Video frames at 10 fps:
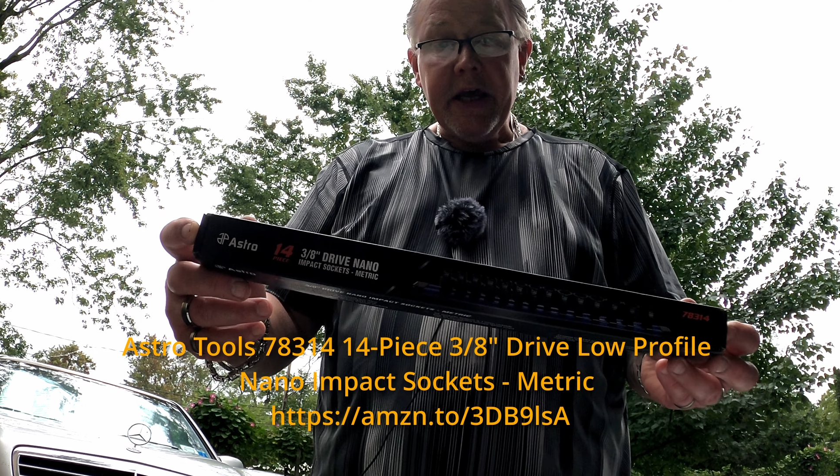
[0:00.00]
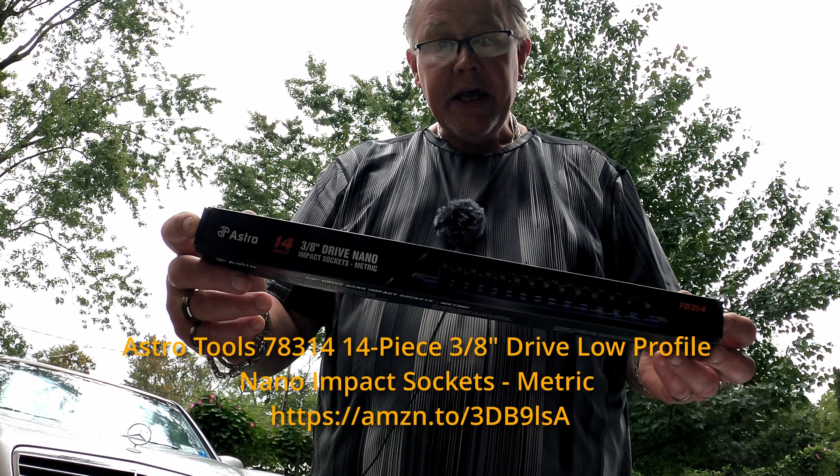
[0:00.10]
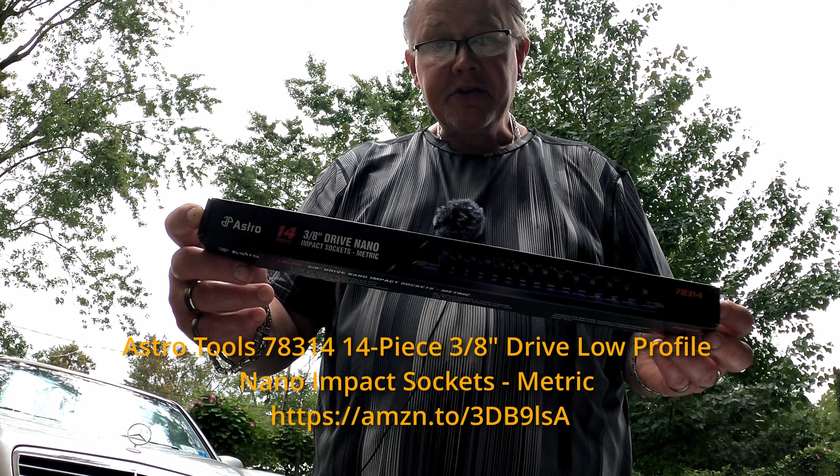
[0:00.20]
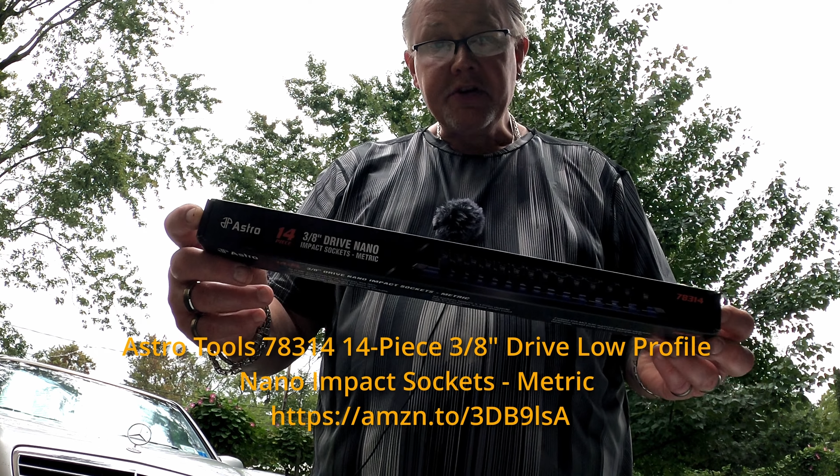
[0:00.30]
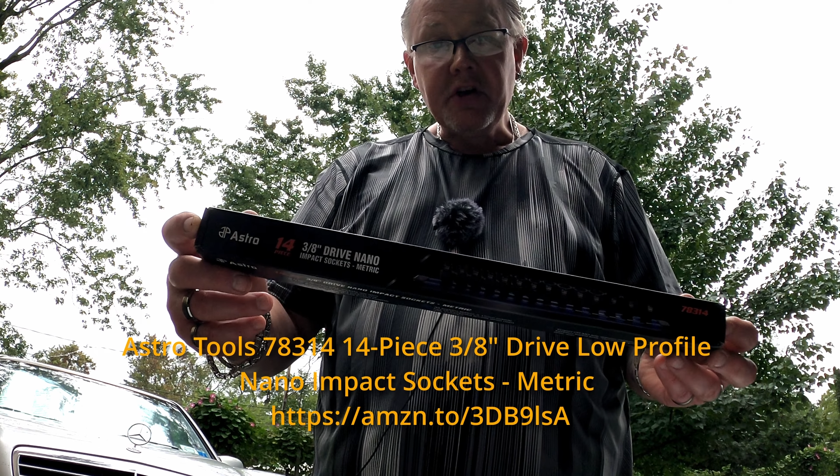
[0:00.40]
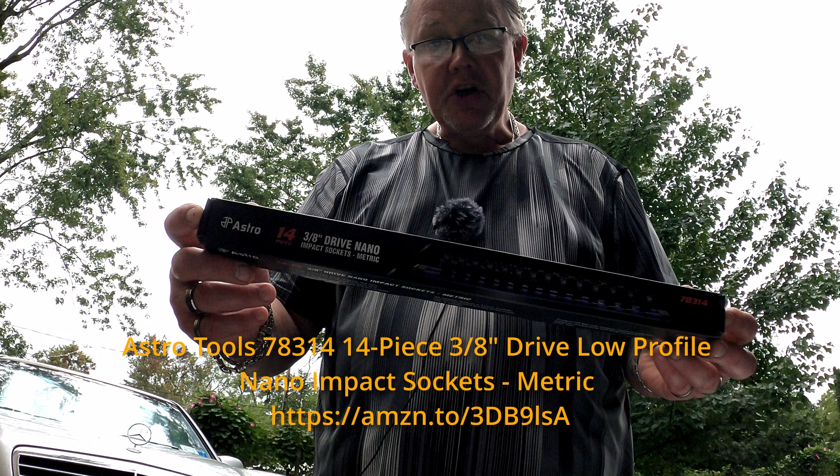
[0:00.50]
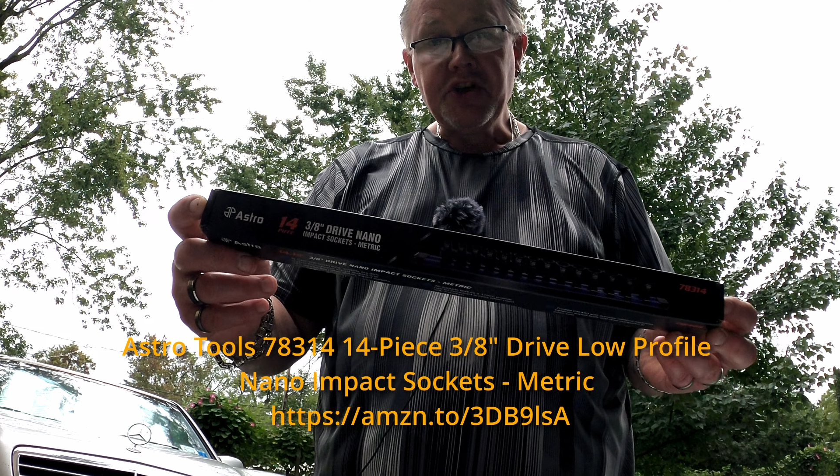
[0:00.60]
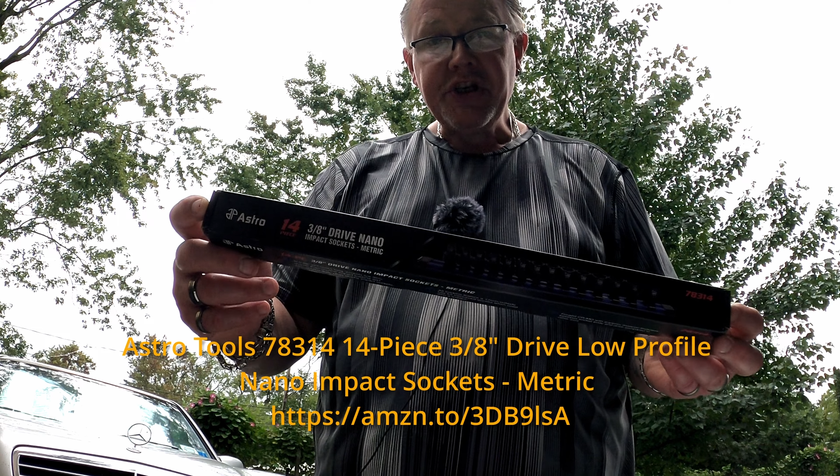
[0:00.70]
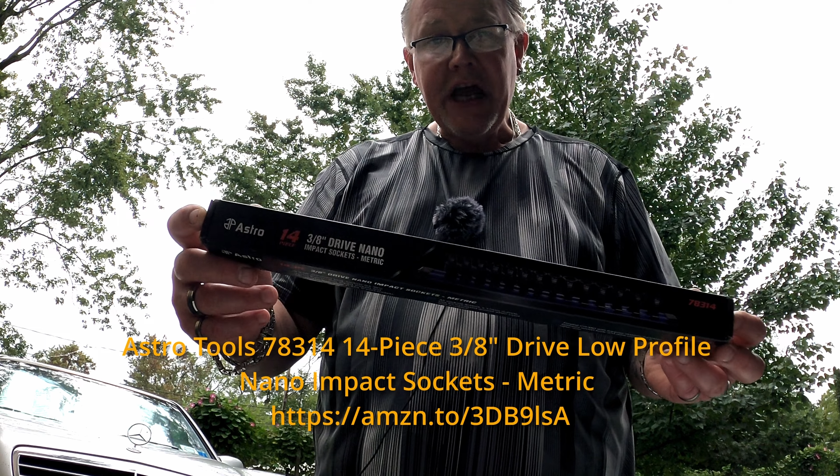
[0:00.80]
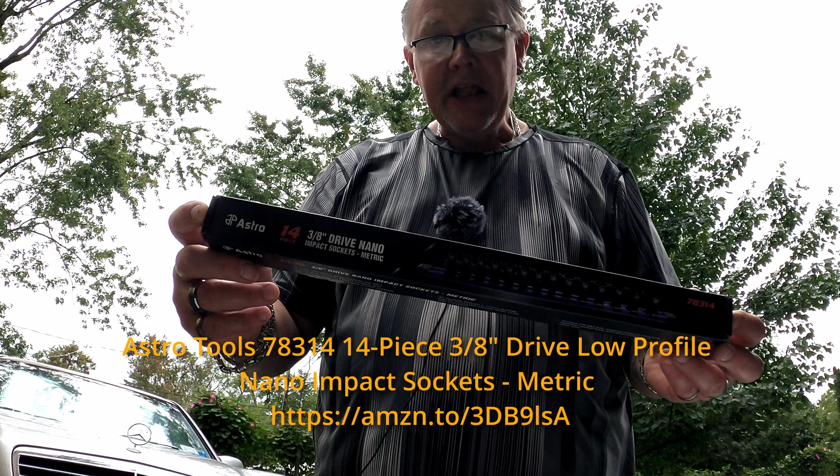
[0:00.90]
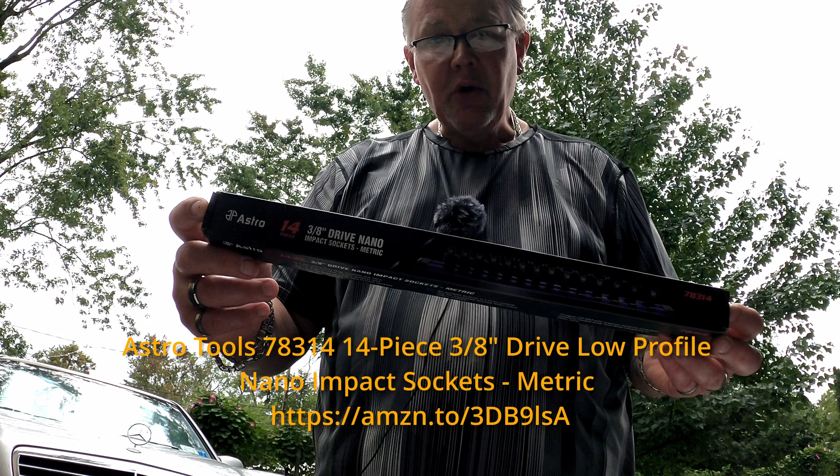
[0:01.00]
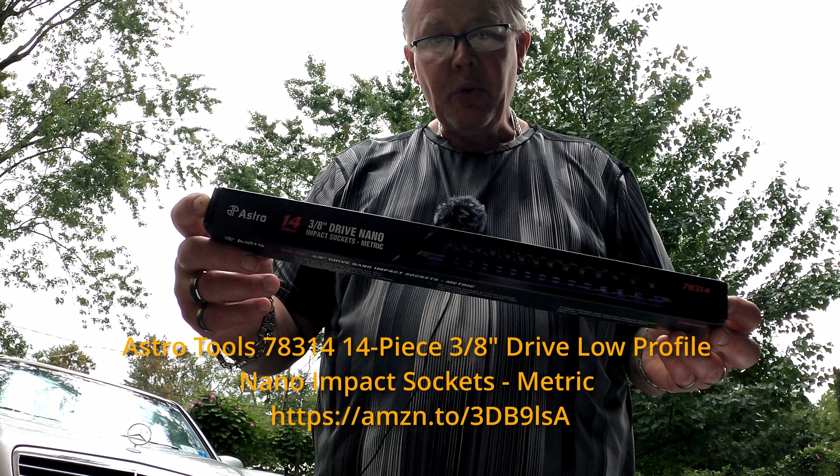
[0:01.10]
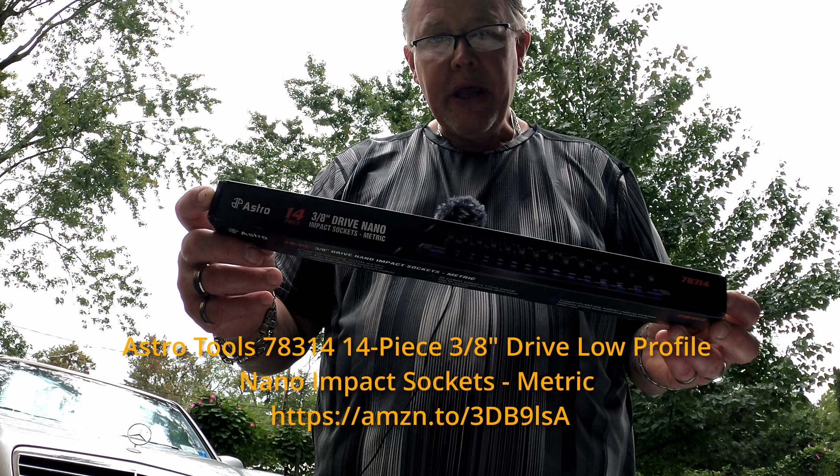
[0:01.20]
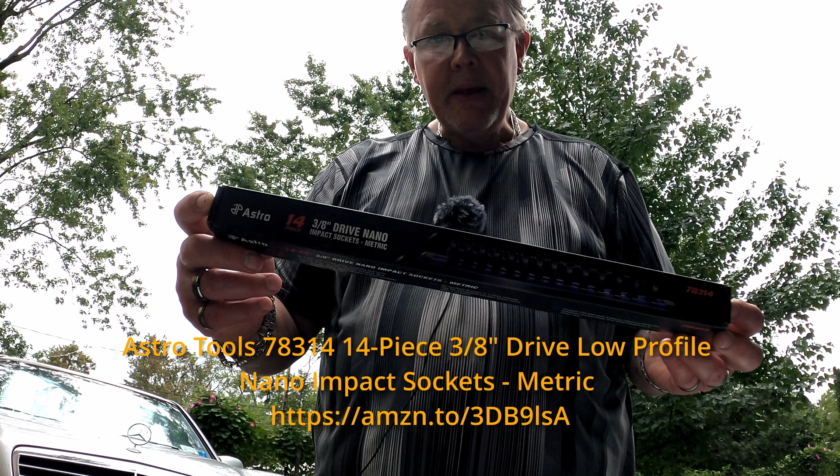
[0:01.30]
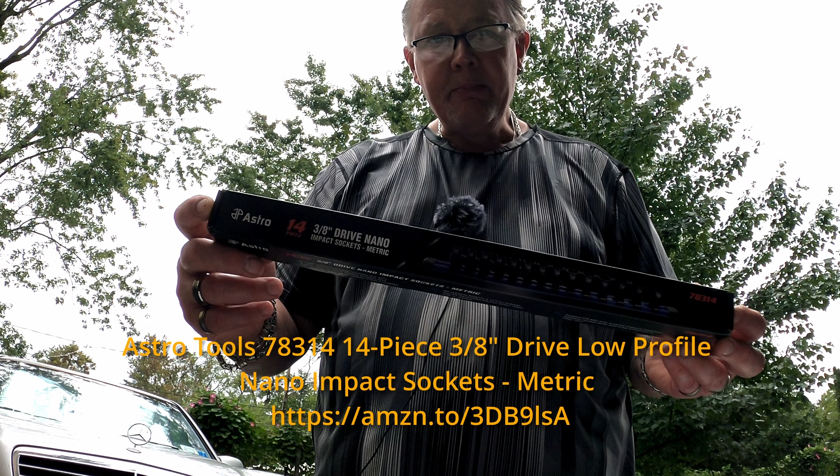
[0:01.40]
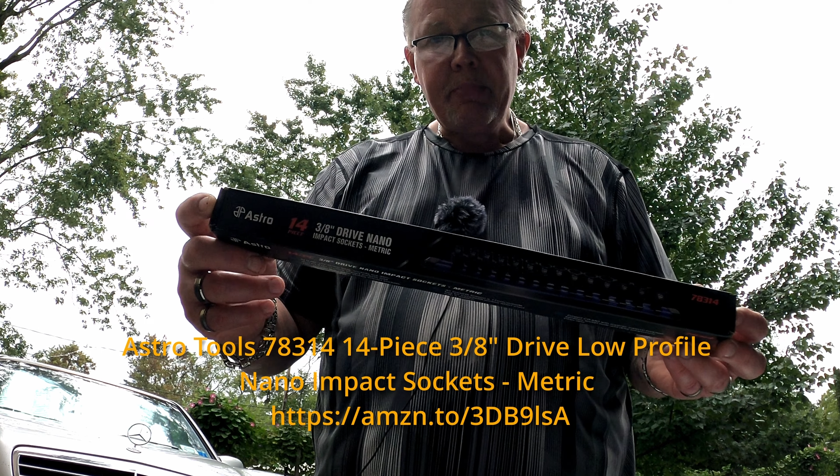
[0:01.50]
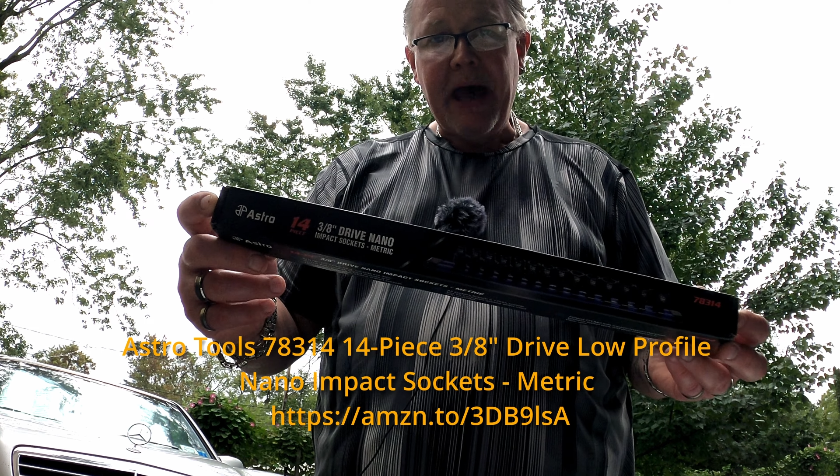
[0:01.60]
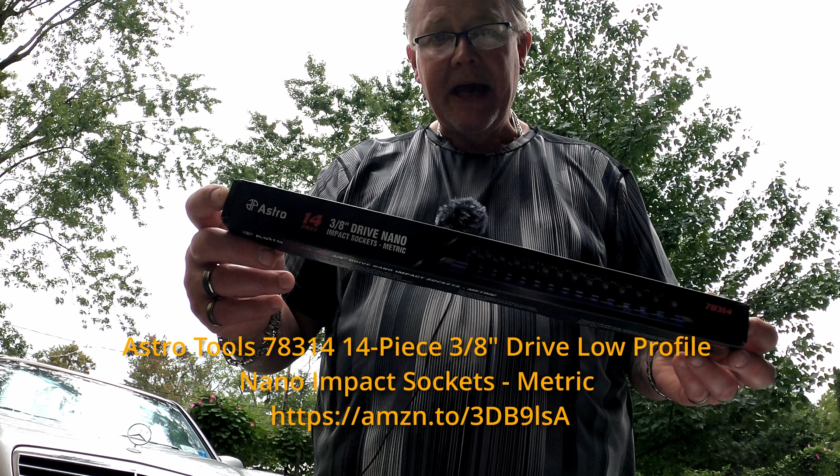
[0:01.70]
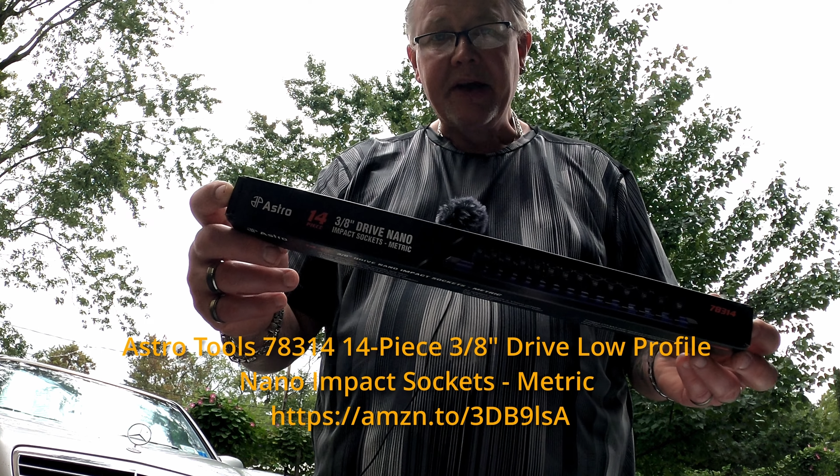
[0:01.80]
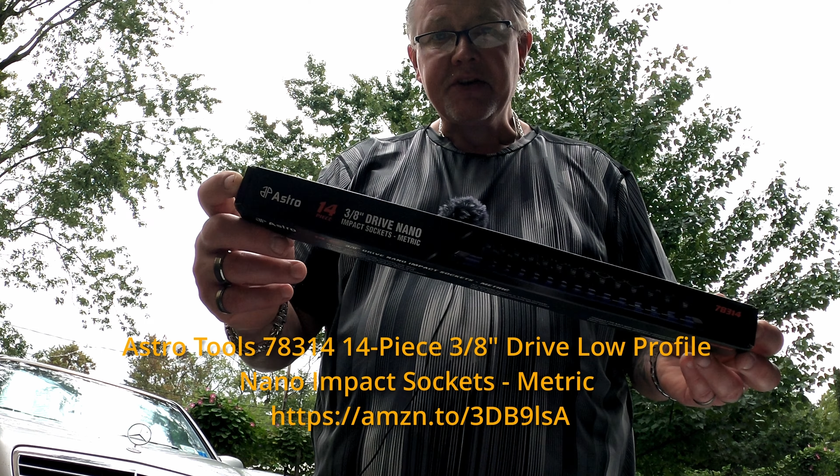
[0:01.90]
It's shallow
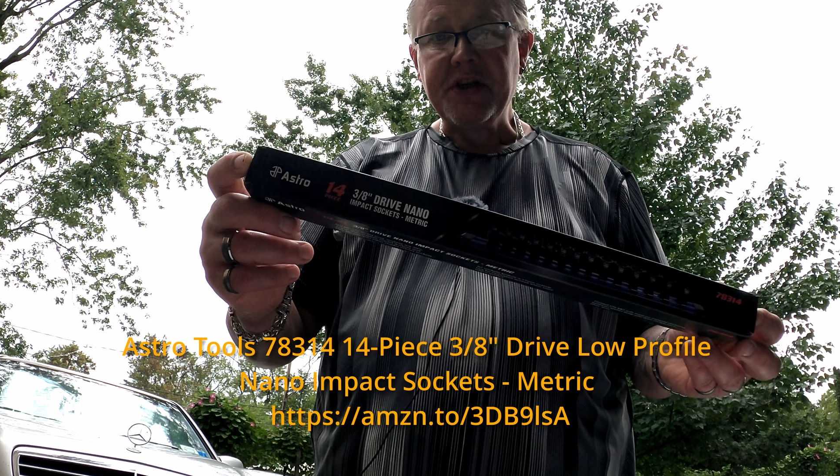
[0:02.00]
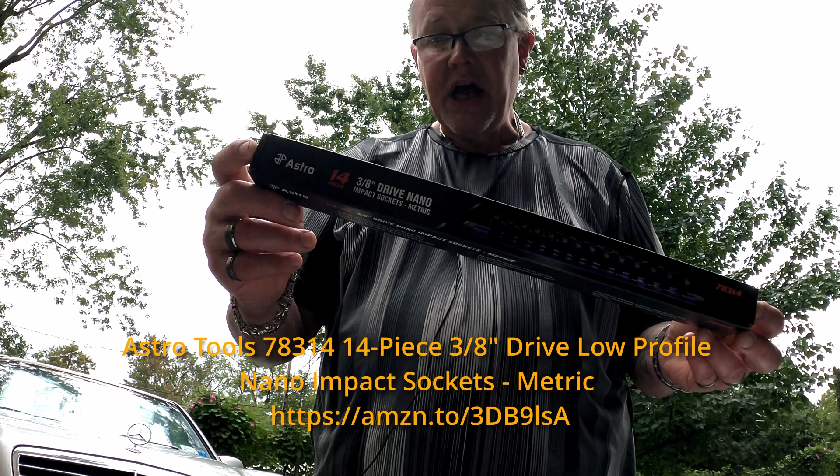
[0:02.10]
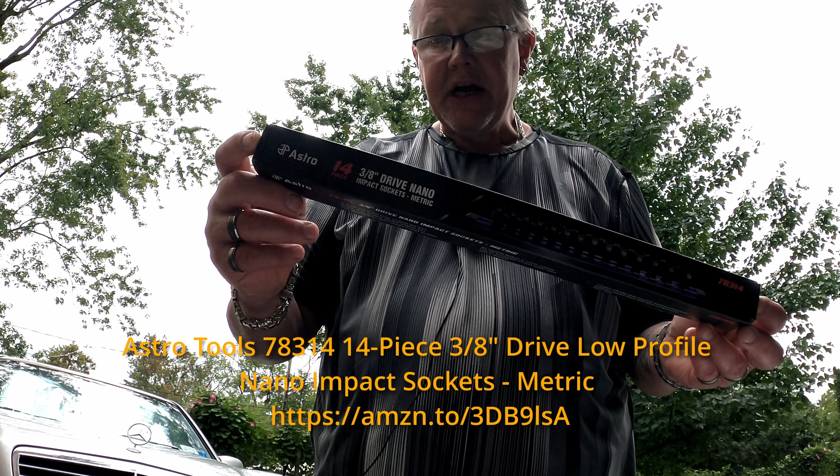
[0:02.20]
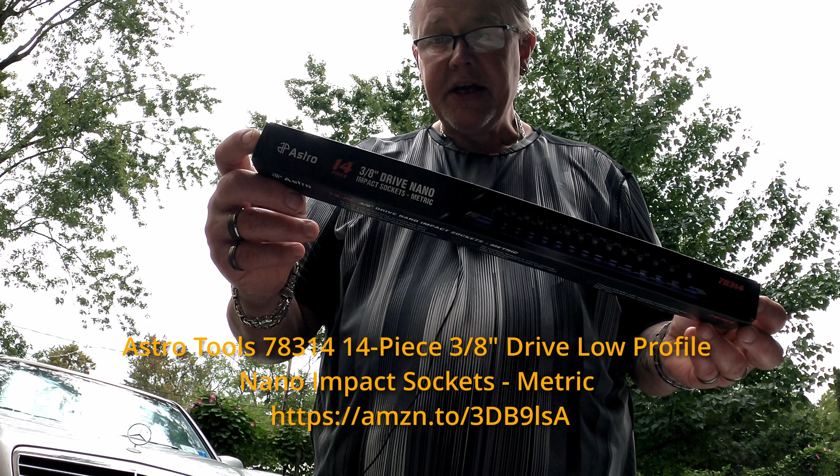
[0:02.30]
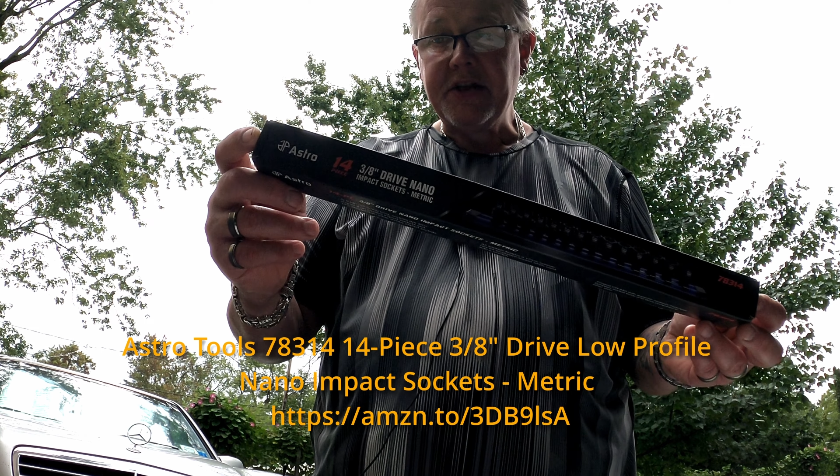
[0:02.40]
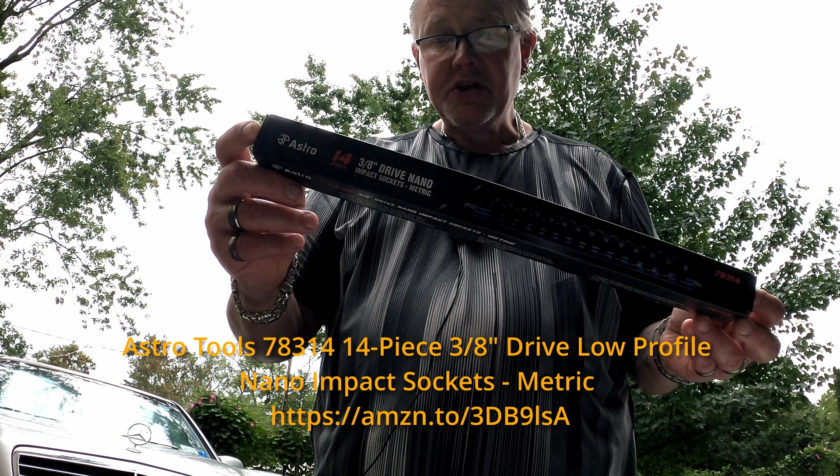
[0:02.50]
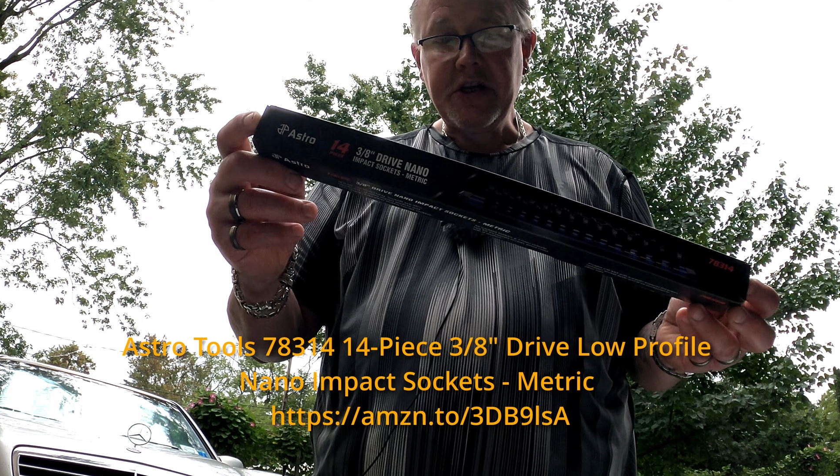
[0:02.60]
impact sockets.